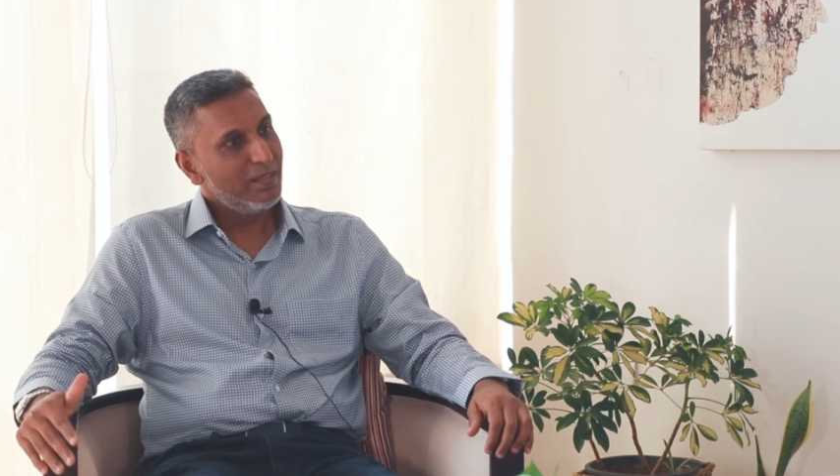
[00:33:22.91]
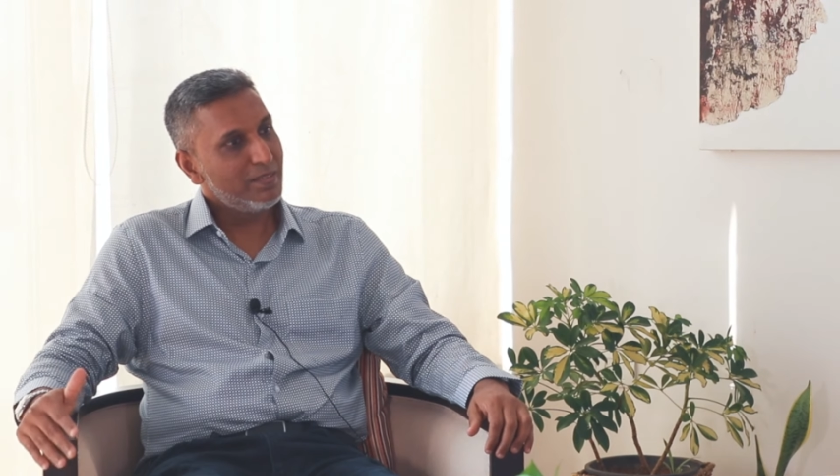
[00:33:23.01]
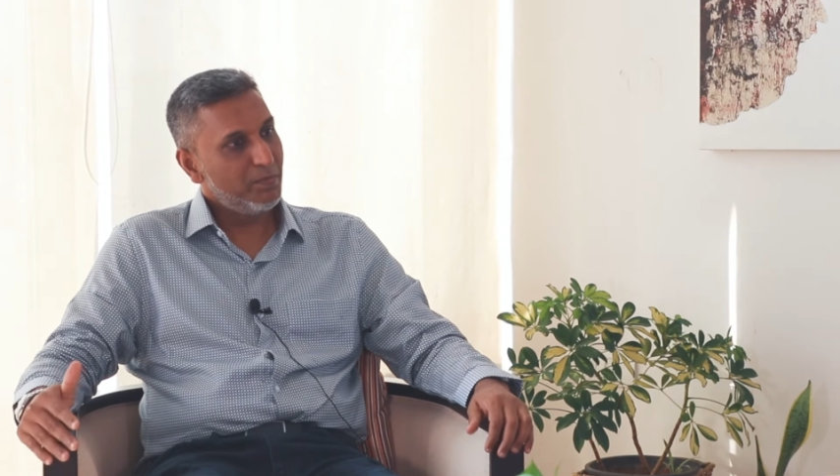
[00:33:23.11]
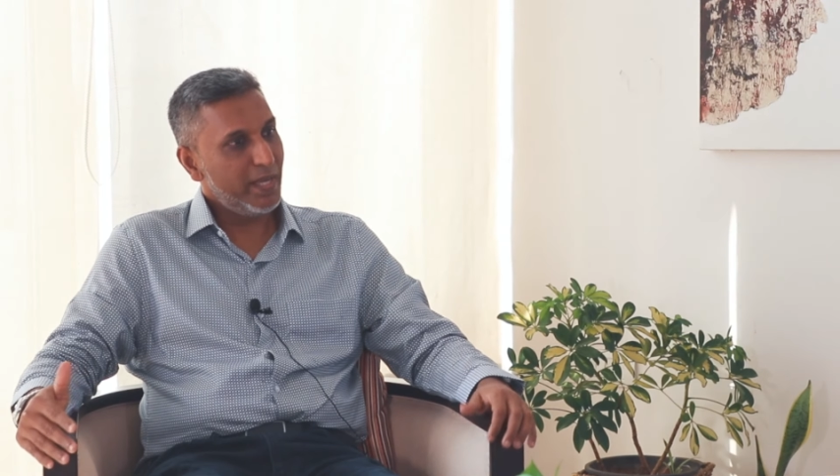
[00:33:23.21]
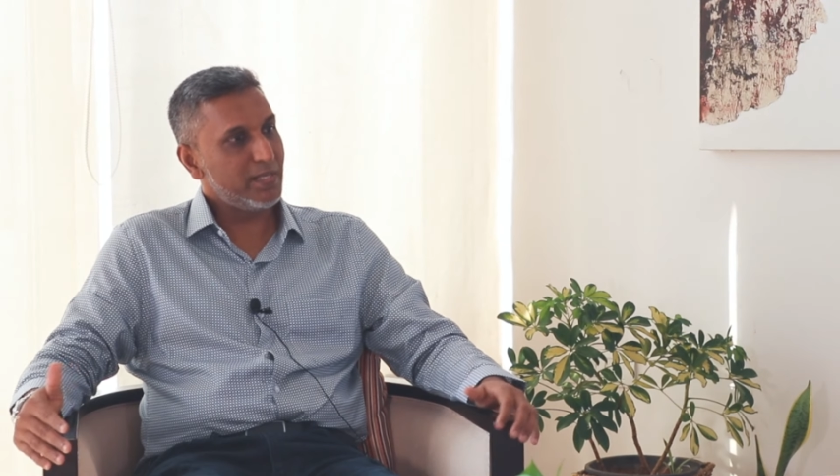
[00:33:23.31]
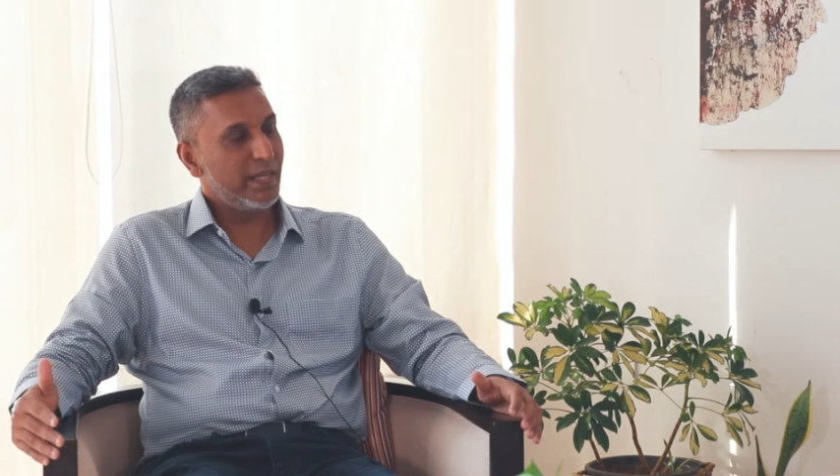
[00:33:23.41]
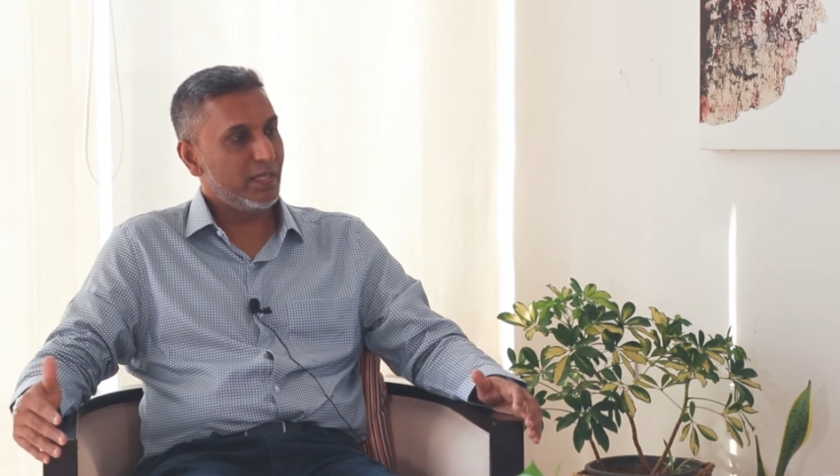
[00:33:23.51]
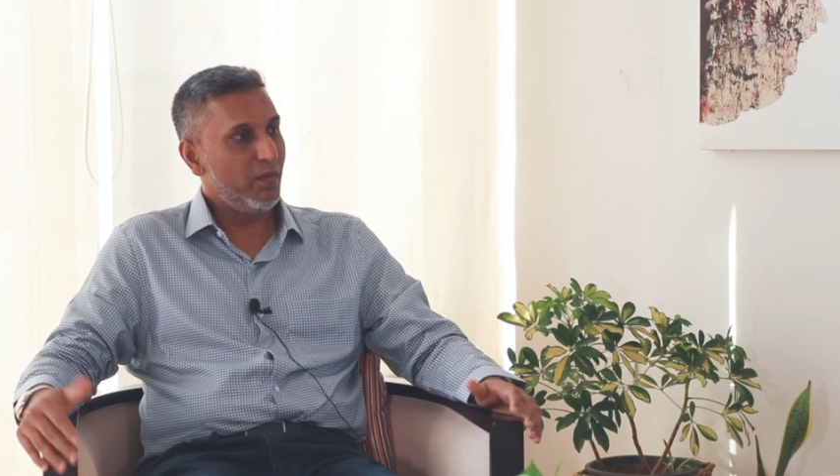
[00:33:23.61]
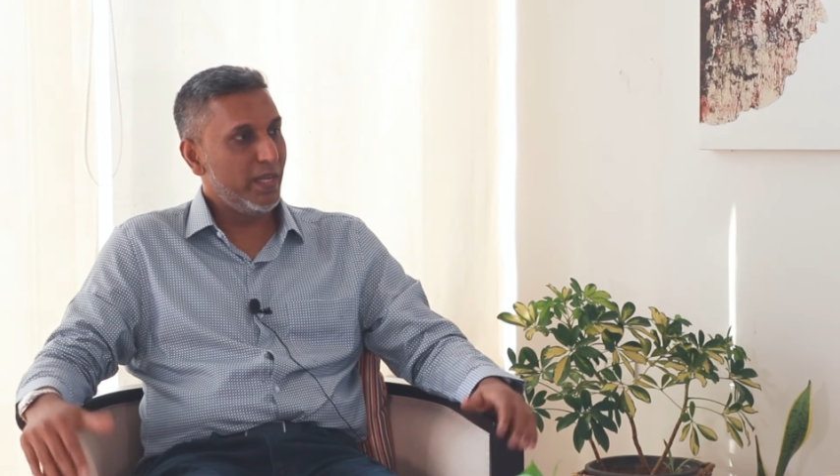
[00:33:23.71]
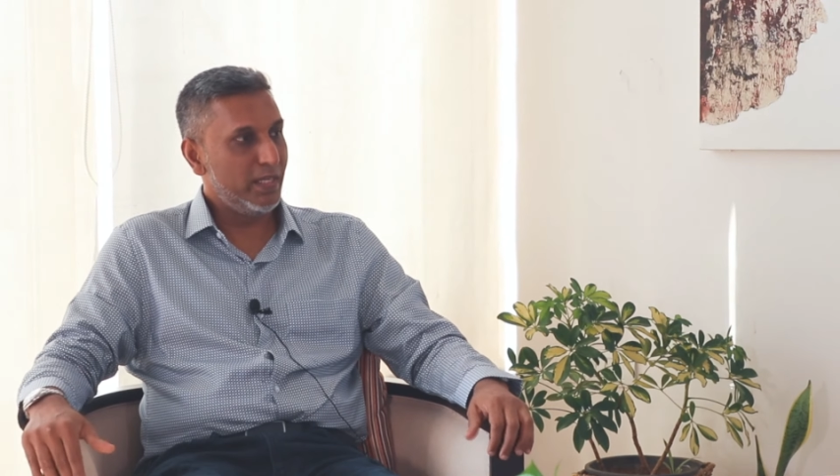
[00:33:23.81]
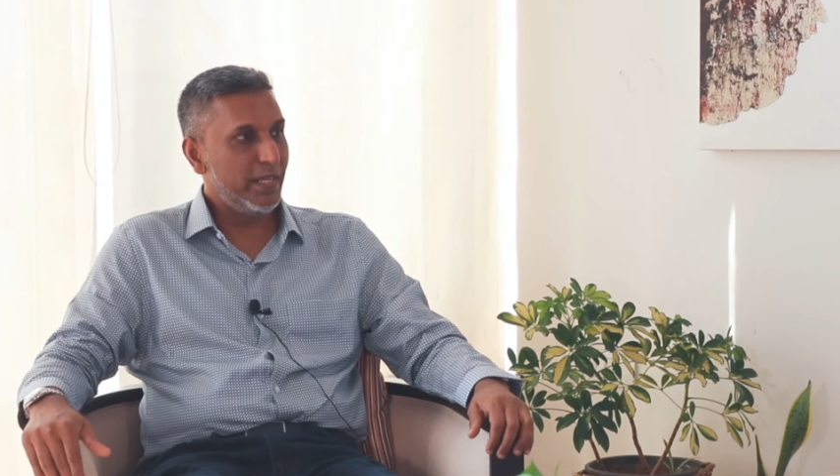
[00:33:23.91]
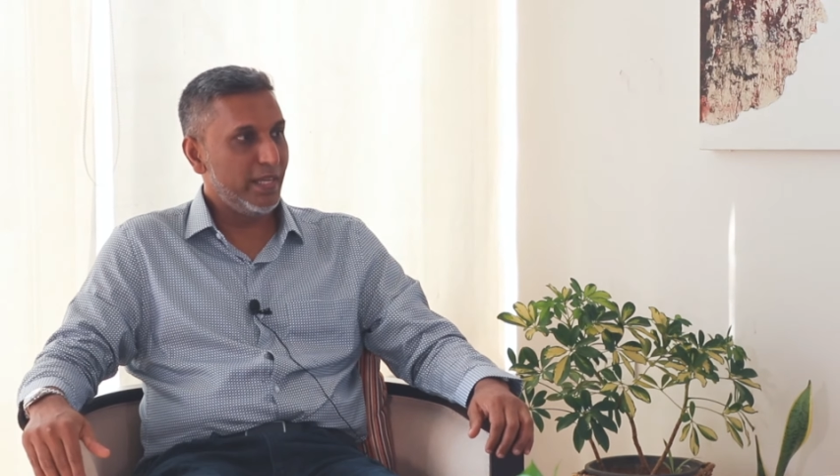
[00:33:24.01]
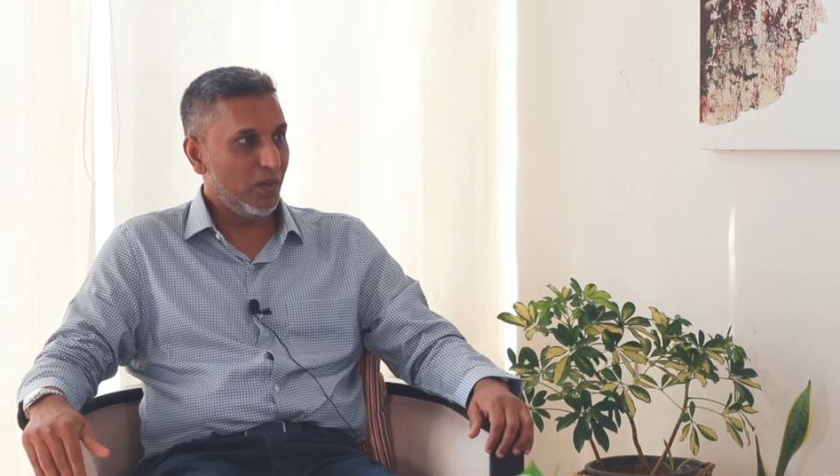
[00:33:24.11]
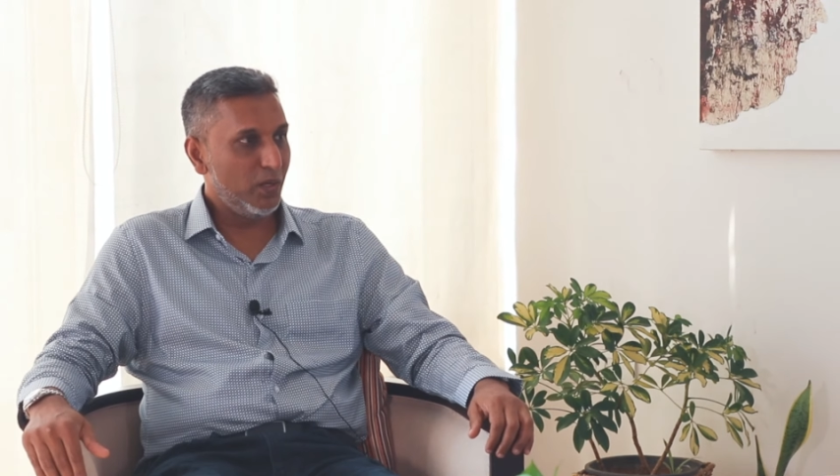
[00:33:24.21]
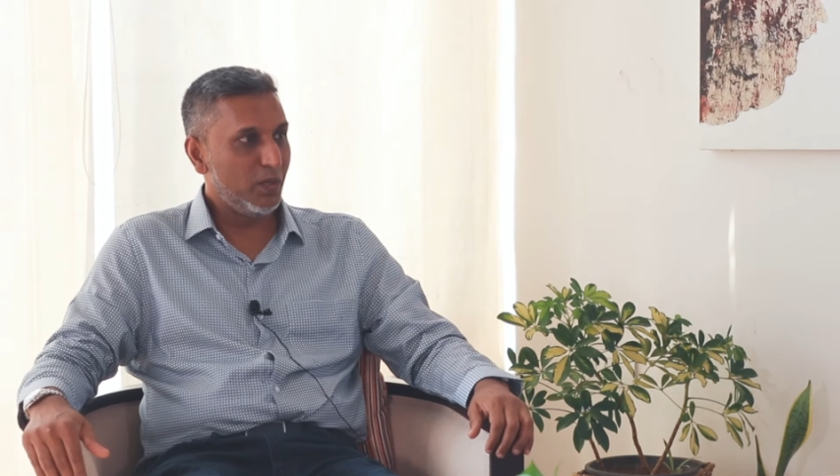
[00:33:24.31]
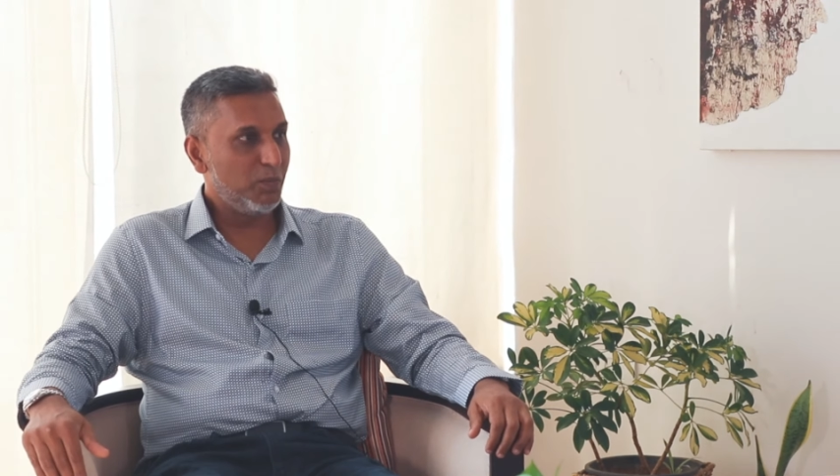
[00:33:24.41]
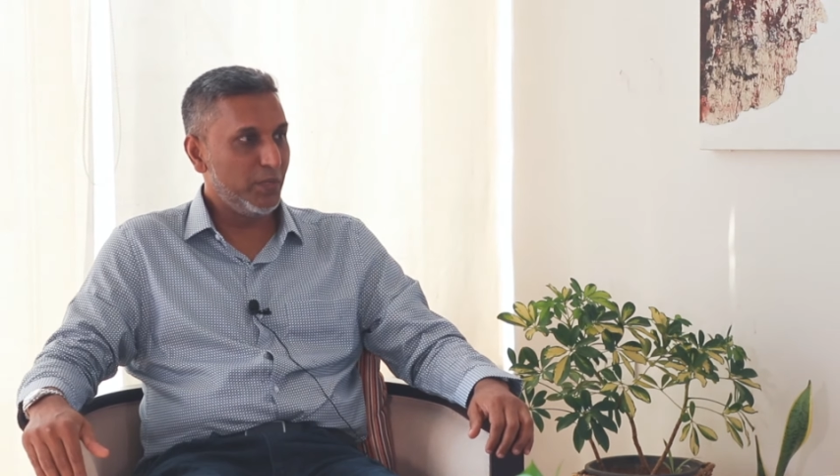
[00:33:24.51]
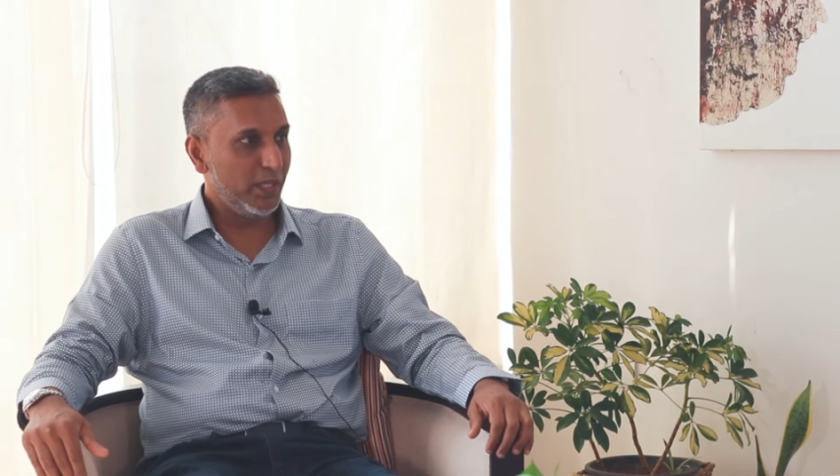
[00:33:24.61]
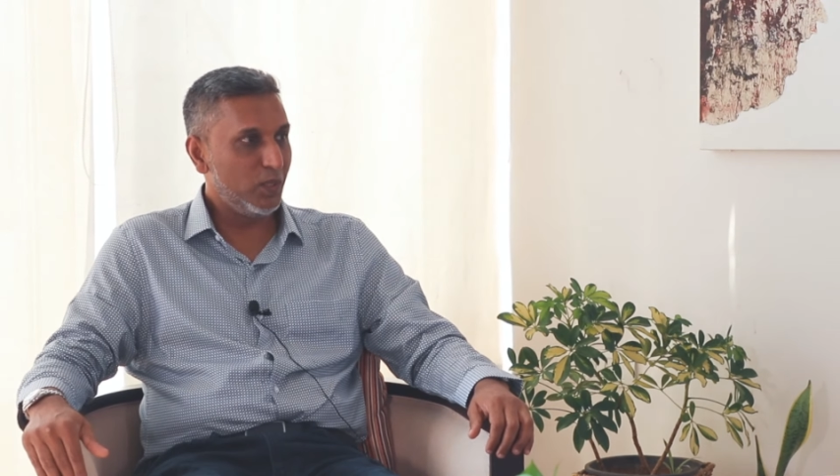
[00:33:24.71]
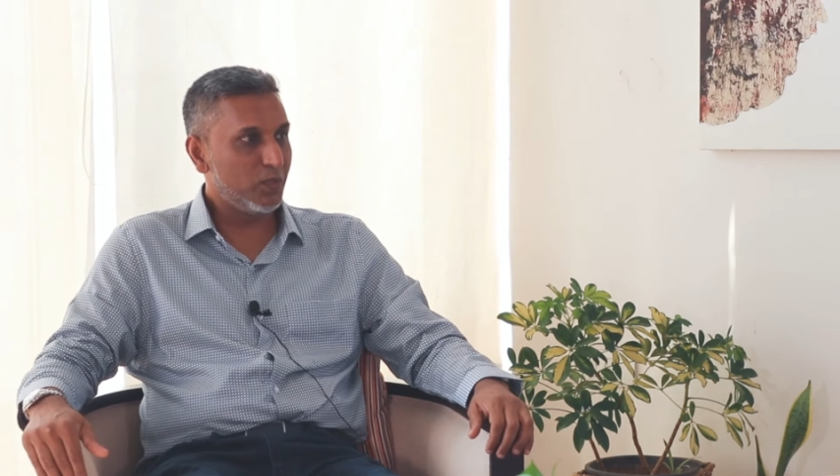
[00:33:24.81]
surprised the way they are
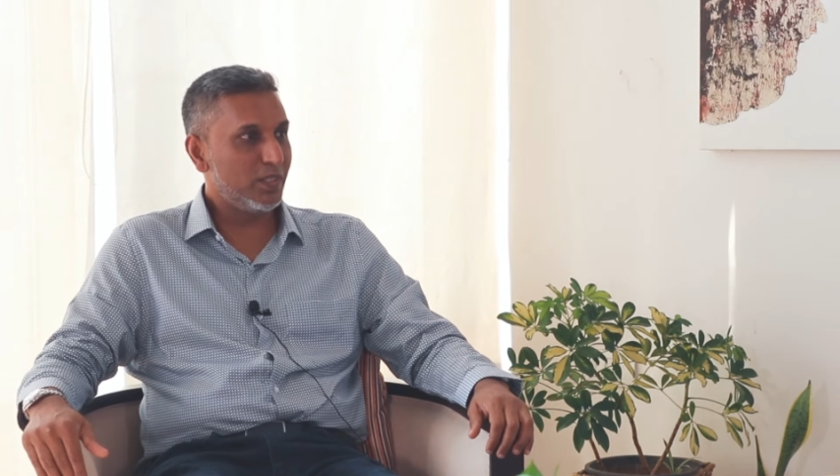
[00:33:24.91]
putting out